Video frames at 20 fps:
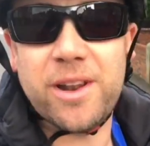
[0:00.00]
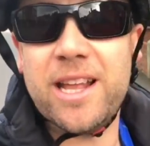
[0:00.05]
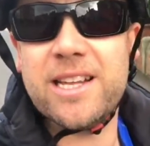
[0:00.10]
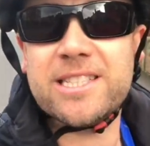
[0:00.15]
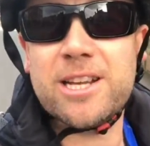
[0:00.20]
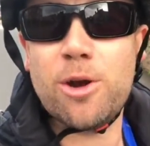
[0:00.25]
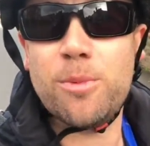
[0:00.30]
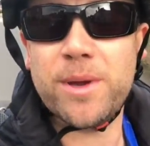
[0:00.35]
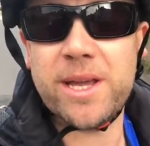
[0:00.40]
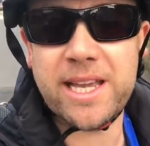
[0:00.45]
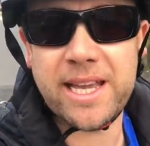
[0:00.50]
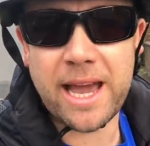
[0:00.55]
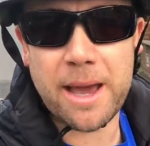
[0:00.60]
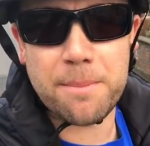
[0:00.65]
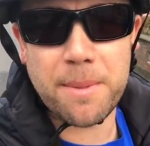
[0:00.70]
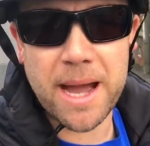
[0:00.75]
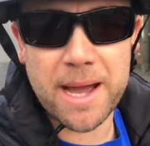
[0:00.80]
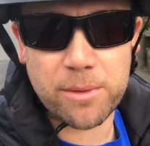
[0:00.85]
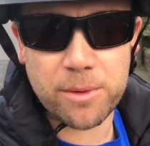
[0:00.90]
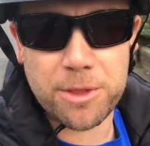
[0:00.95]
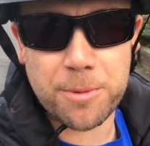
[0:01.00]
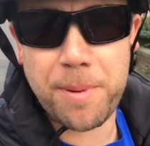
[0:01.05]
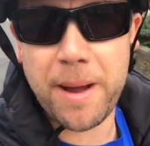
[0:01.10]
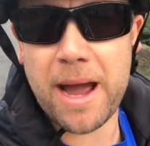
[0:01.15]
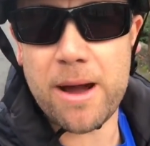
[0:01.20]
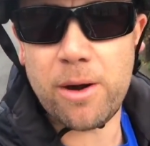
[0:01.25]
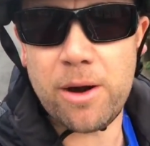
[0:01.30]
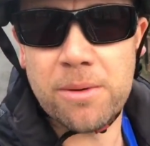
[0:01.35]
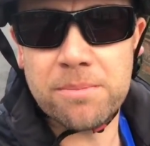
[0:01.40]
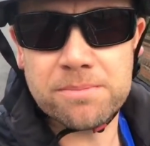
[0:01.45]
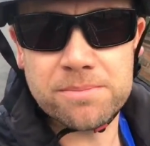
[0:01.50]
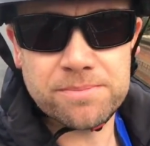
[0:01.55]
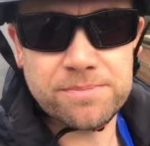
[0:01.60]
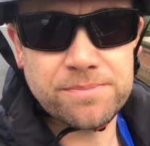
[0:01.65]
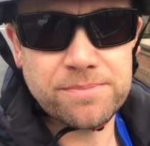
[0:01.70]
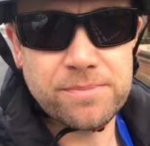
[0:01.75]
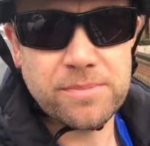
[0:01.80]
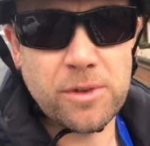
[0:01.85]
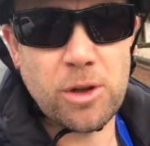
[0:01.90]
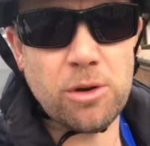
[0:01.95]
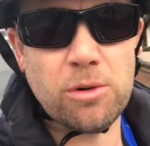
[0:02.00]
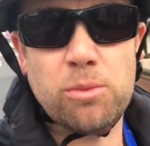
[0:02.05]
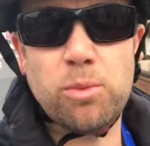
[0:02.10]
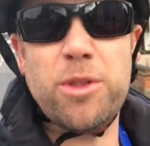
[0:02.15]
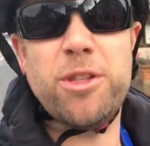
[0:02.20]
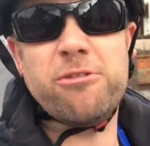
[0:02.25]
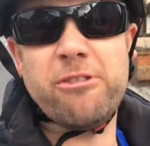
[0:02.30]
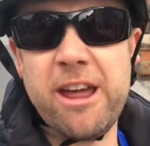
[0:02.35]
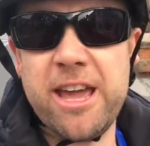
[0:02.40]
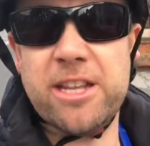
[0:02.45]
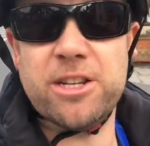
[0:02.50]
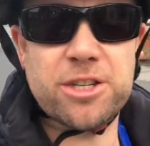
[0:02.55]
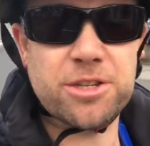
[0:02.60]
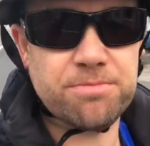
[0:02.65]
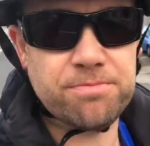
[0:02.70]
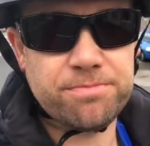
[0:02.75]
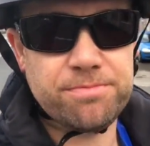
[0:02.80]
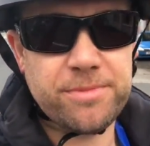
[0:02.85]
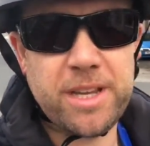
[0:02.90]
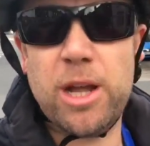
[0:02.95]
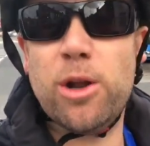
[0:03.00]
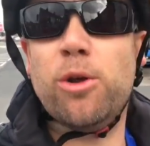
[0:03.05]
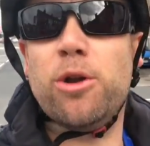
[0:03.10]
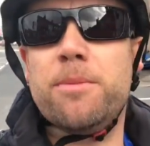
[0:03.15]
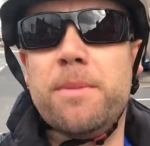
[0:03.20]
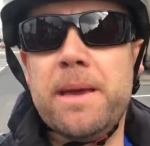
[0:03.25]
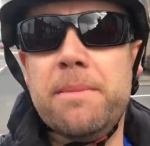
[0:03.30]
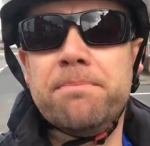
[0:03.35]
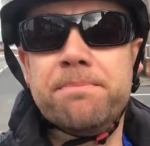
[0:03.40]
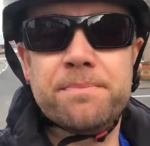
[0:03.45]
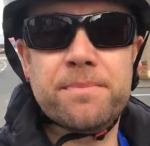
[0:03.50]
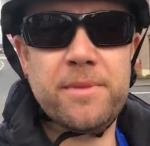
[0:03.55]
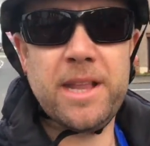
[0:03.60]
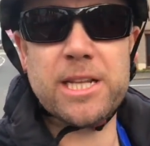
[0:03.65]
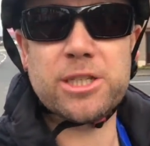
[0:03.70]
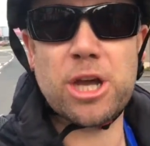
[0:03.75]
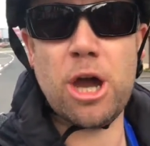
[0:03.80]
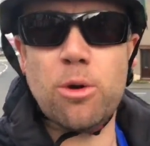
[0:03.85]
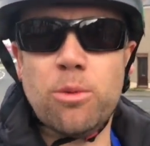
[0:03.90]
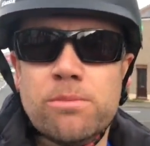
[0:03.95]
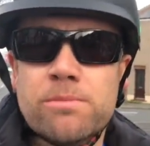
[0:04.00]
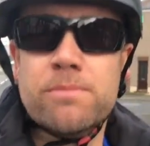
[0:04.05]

Let's hope we can get back with the power, well, with the range. You know what I mean? Let's go.